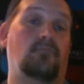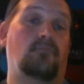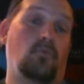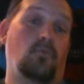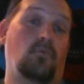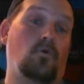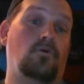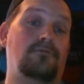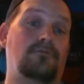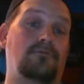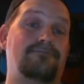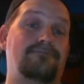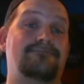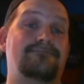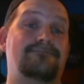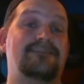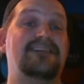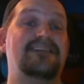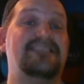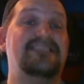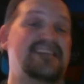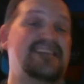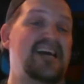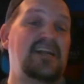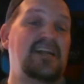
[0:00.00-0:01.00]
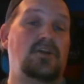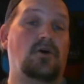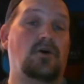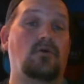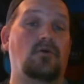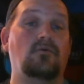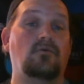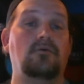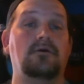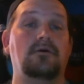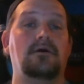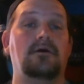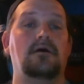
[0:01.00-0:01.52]
or
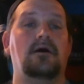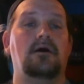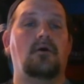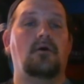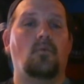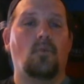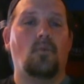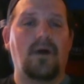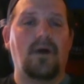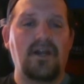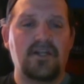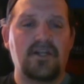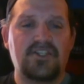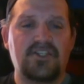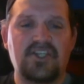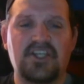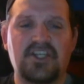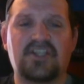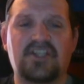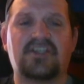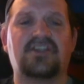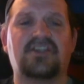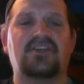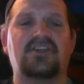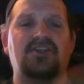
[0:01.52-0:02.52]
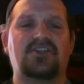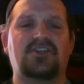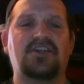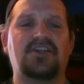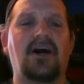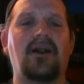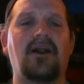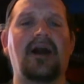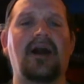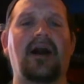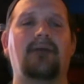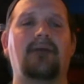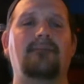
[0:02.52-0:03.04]
Nintendo want to just
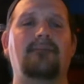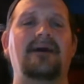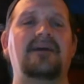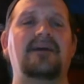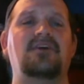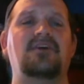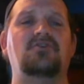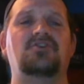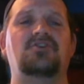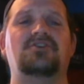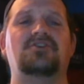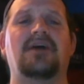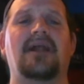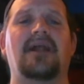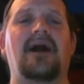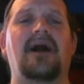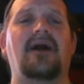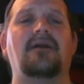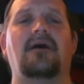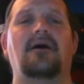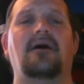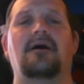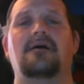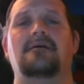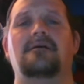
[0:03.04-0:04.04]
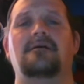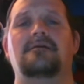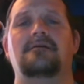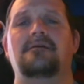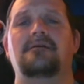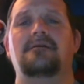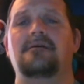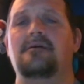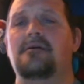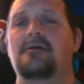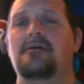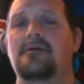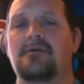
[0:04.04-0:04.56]
make you shell out
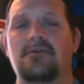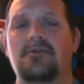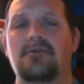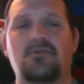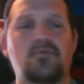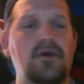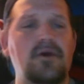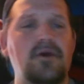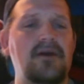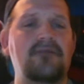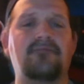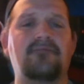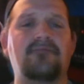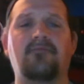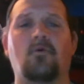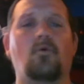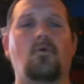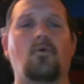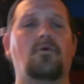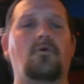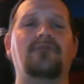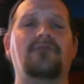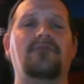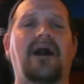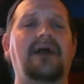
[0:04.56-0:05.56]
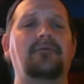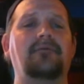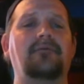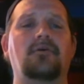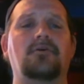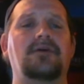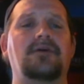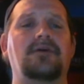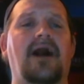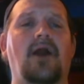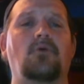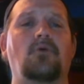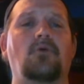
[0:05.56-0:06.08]
$300,
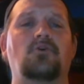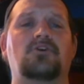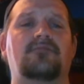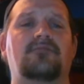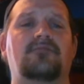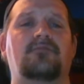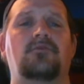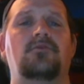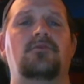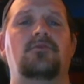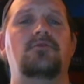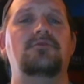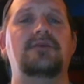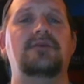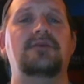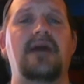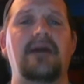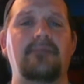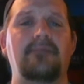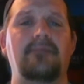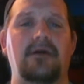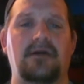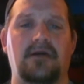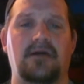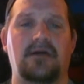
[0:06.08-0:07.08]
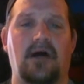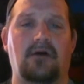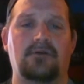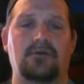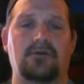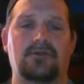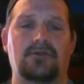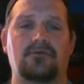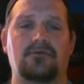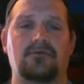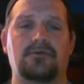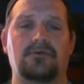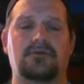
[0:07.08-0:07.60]
$400, $500 for new gaming
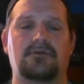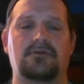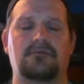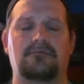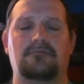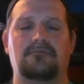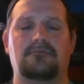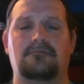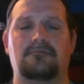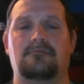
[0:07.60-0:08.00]
consoles.